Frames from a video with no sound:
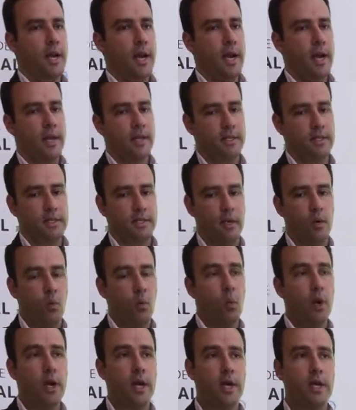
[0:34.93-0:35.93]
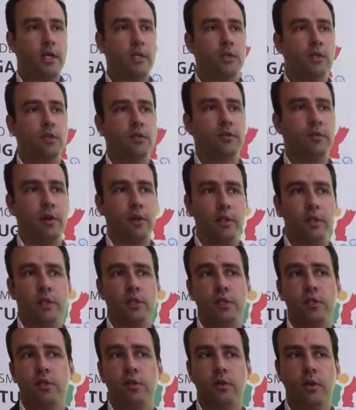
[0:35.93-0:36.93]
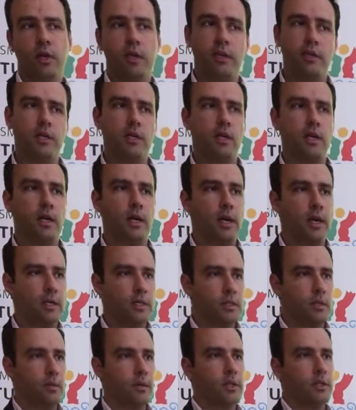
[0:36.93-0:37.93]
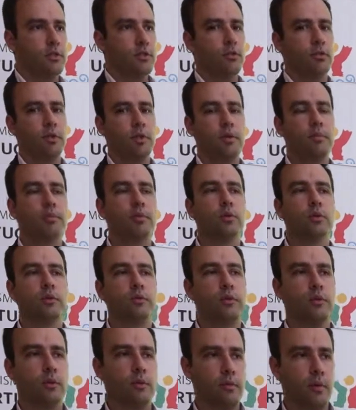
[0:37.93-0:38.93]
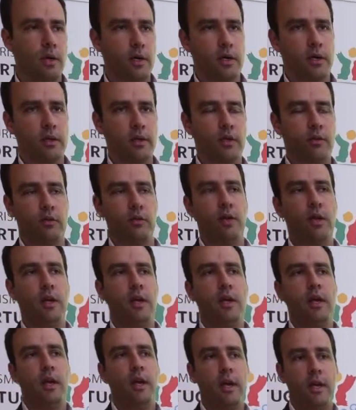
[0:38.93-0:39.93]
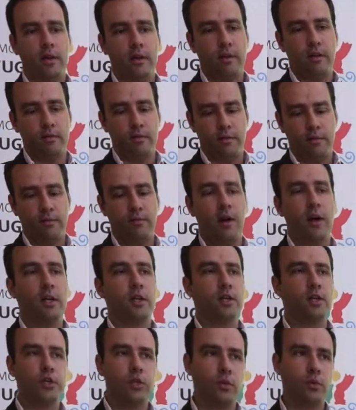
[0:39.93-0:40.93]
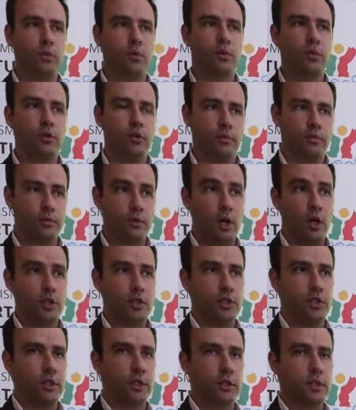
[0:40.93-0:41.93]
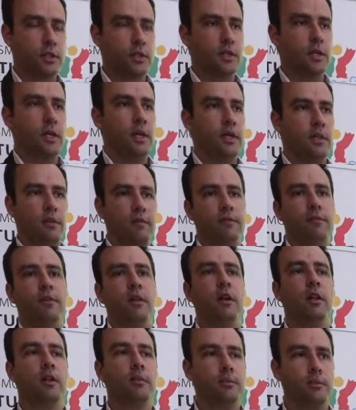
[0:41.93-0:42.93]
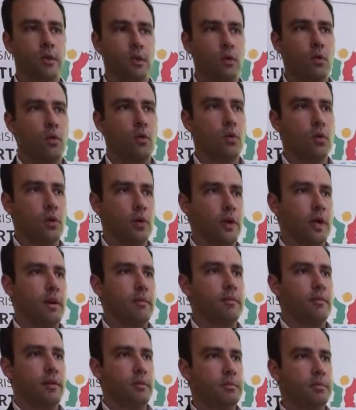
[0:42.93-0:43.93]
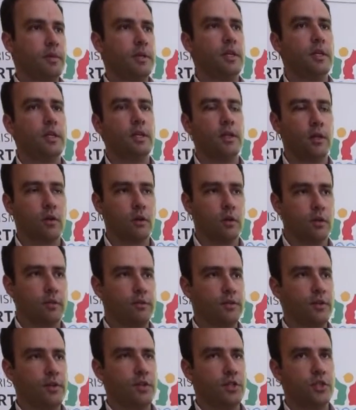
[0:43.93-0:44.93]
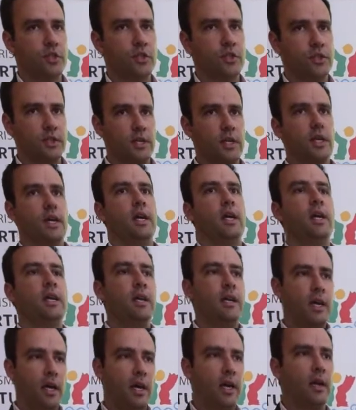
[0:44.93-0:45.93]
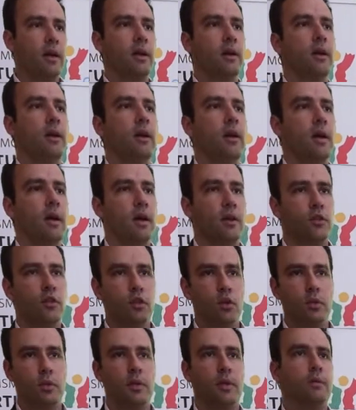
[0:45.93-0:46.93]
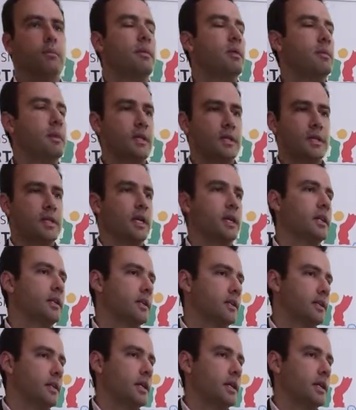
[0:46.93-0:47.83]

as a way to validate your idea, as a way to really prove your market and fine-tune your project, develop the core MVP, the core features, and then do a second